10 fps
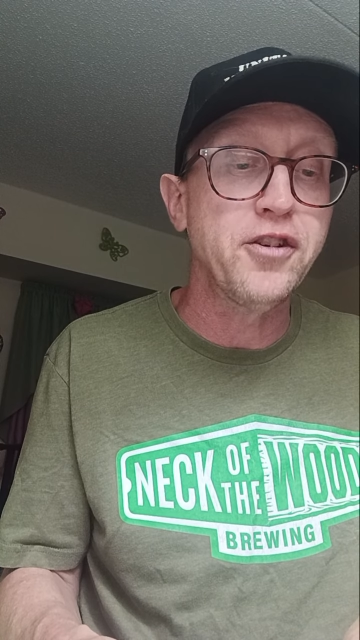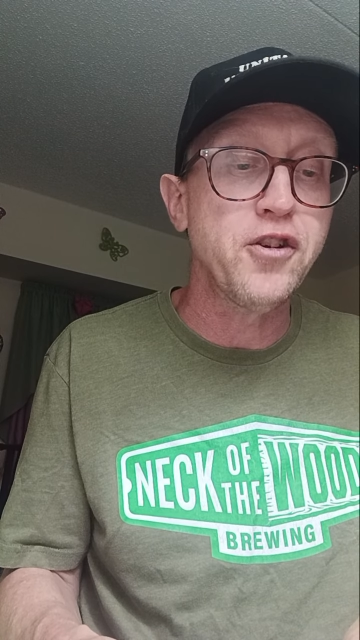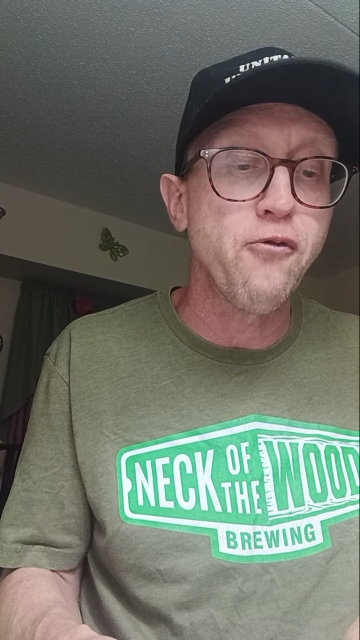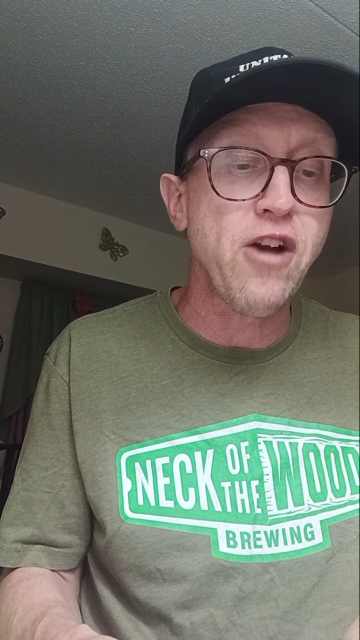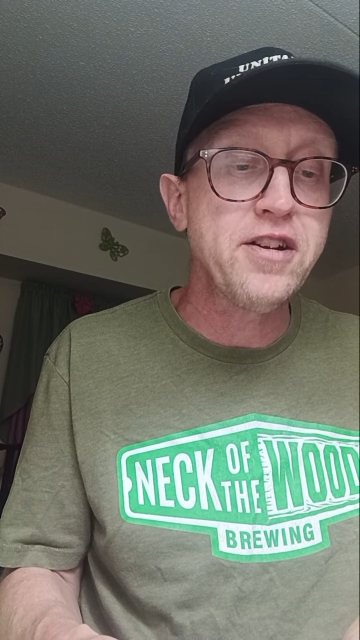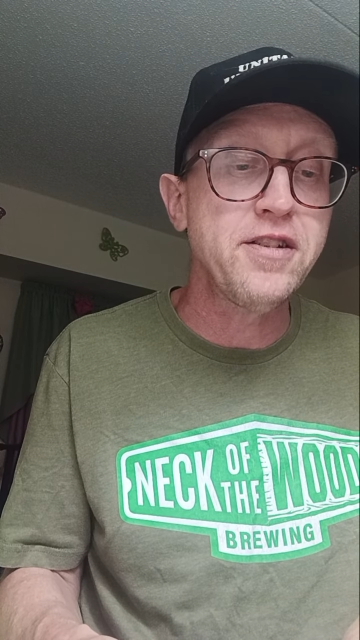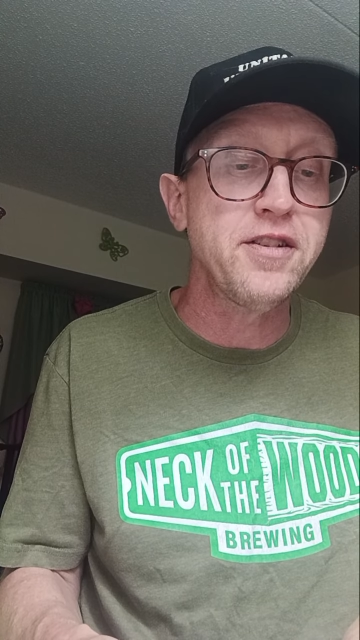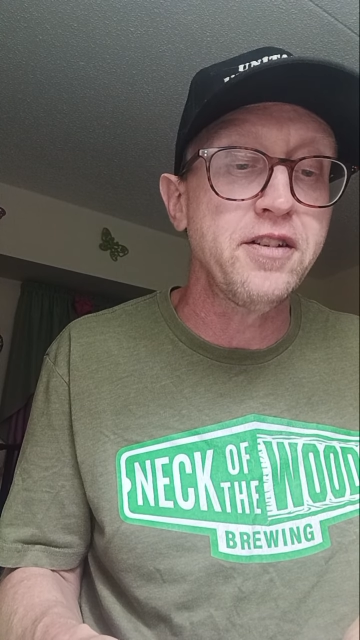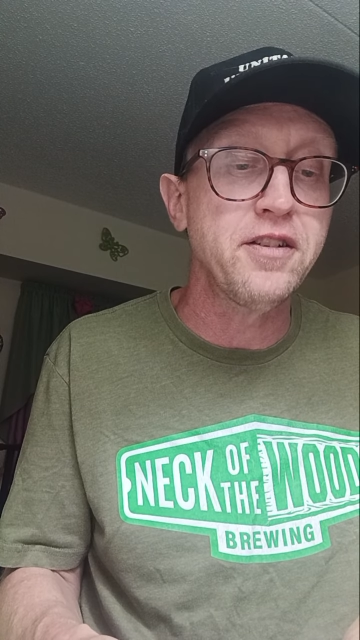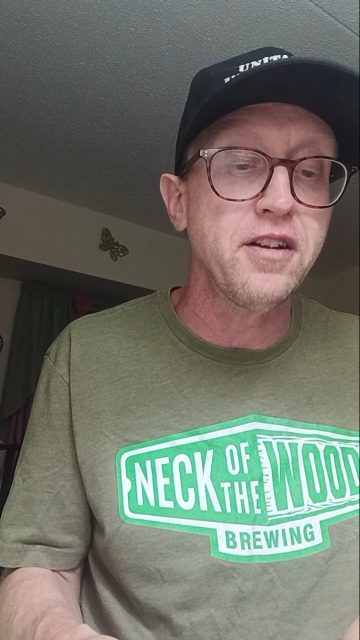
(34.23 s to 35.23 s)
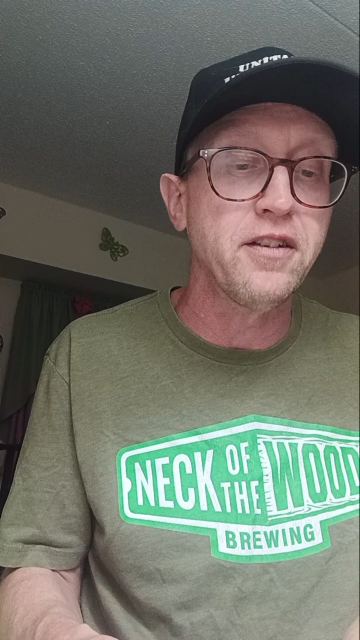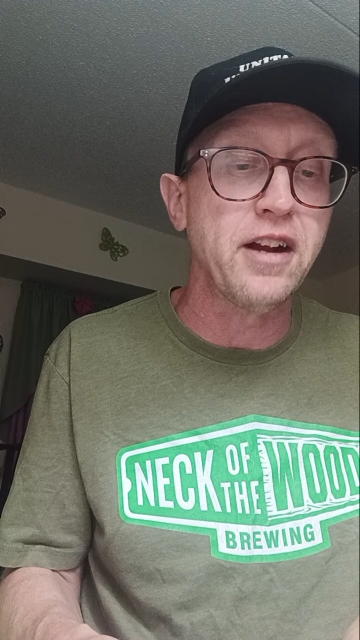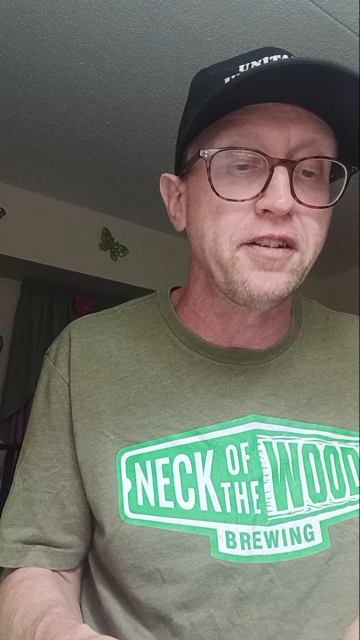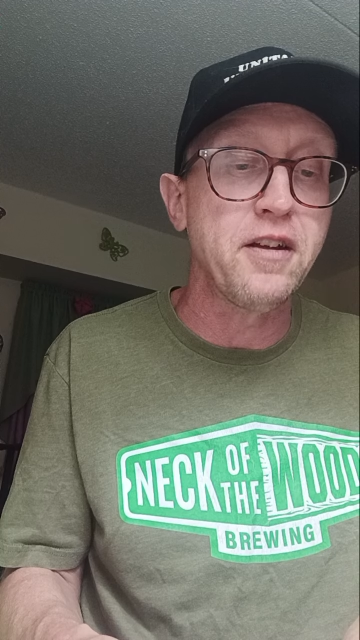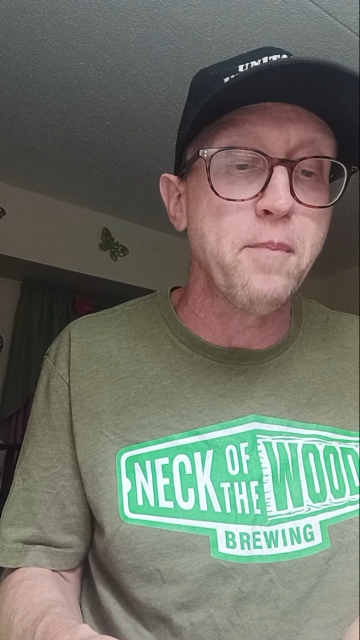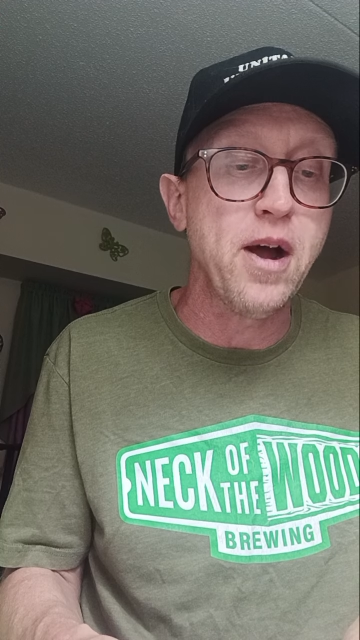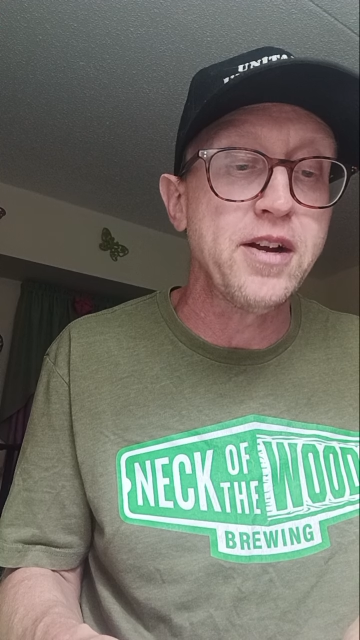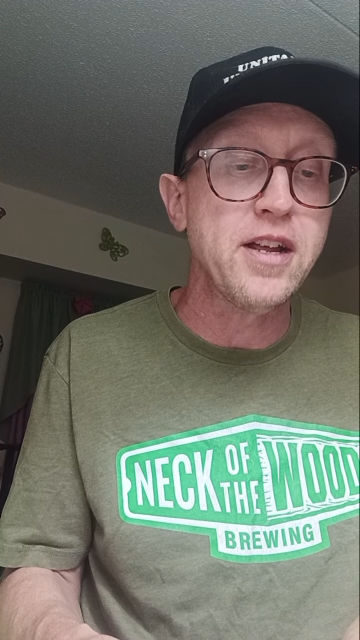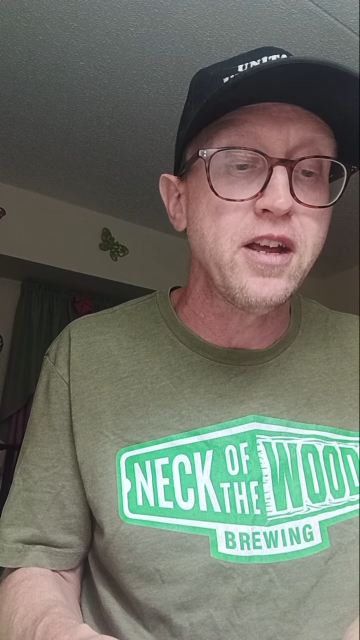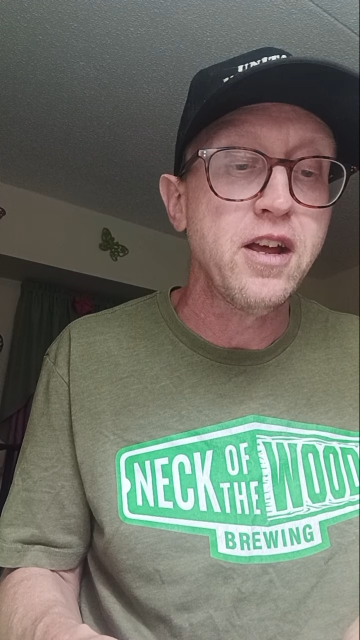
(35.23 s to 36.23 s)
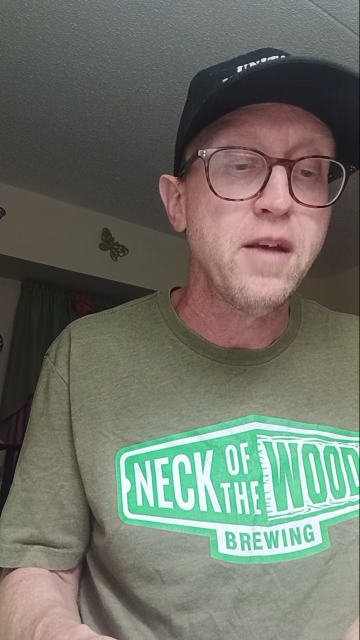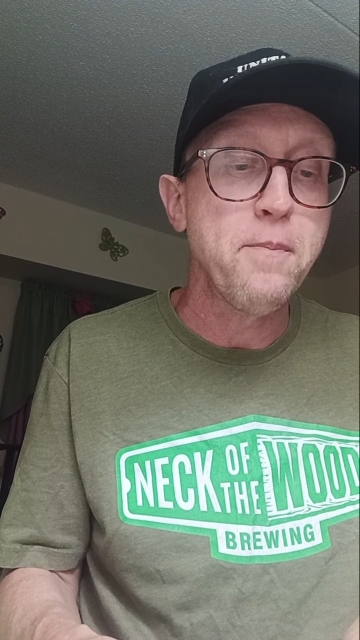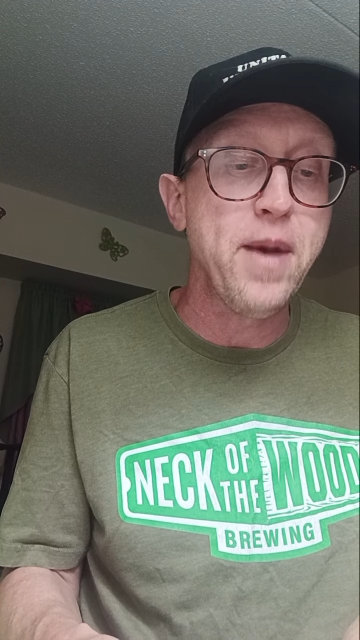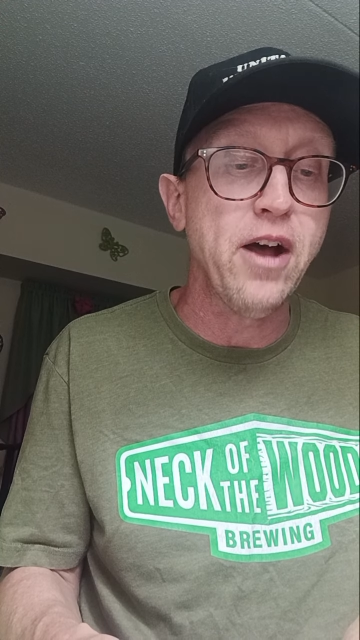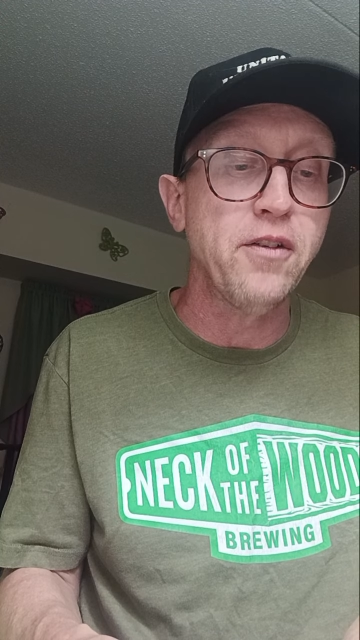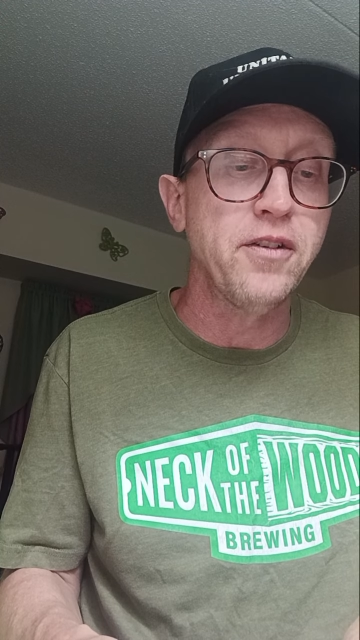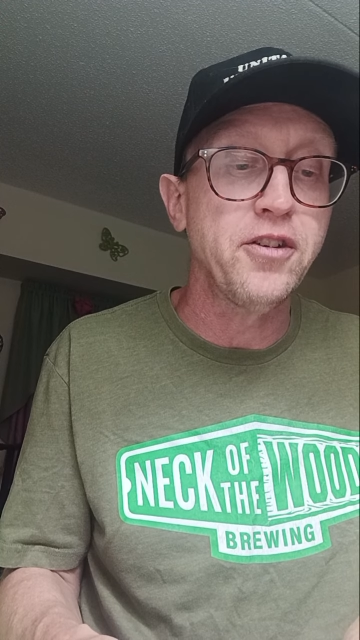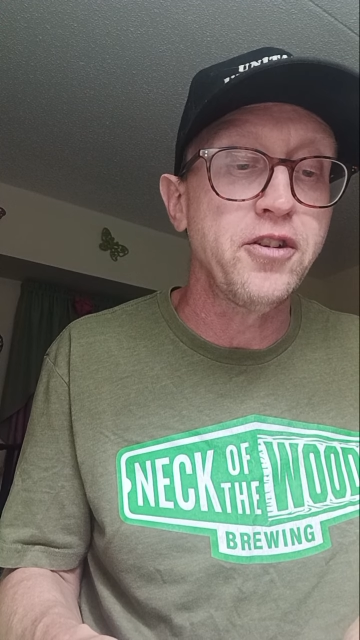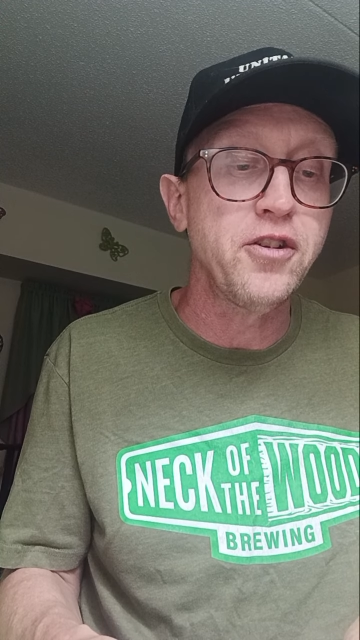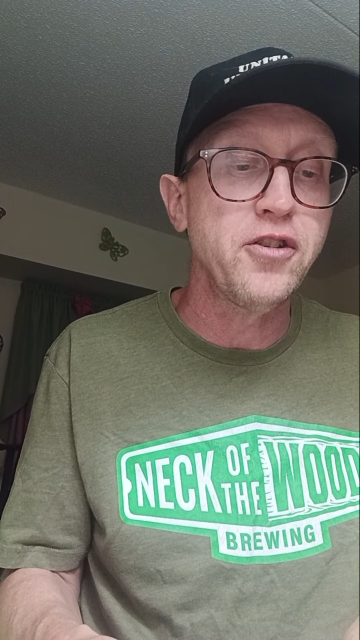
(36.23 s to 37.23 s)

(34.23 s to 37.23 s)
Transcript: Your righteousness is like the mighty mountains.